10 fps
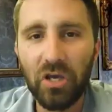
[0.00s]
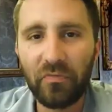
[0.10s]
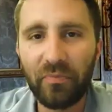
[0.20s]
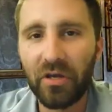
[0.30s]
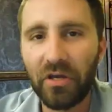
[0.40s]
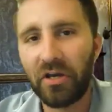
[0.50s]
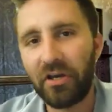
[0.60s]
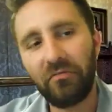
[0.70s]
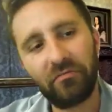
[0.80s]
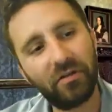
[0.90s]
The
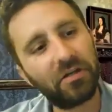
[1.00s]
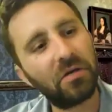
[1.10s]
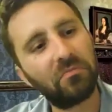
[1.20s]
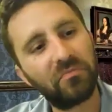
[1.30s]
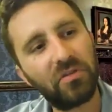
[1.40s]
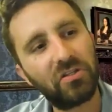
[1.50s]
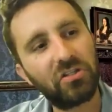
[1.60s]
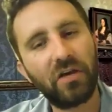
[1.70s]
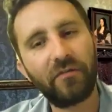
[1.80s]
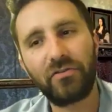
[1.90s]
FBI. This
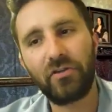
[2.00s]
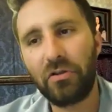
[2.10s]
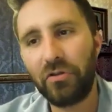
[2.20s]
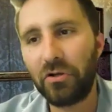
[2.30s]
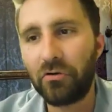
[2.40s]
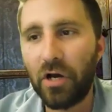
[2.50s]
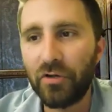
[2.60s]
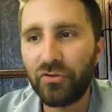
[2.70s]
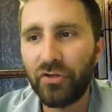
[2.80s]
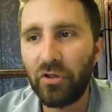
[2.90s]
stuff is likely to
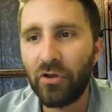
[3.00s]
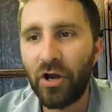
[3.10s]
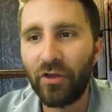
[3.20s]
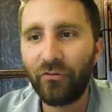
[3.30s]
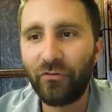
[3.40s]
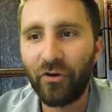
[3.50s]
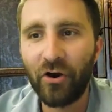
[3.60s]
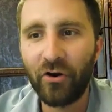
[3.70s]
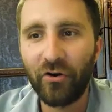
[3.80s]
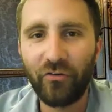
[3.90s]
cross state lines. It's
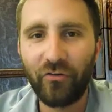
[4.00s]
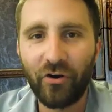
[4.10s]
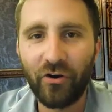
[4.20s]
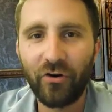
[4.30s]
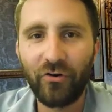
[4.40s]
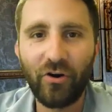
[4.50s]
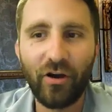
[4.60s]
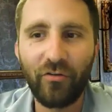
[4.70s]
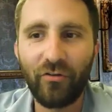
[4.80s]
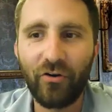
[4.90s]

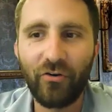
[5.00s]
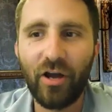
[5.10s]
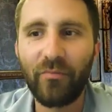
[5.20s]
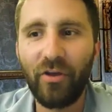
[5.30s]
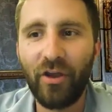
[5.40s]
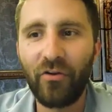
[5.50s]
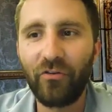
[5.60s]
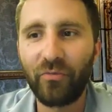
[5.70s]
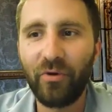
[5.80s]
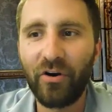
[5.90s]
our job to handle
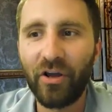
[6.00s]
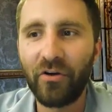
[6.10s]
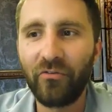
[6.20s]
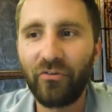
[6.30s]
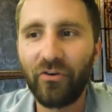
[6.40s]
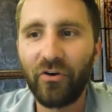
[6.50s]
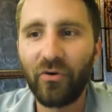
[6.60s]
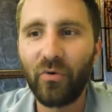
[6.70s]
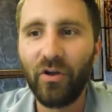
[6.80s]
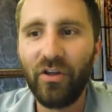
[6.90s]
this from here now. So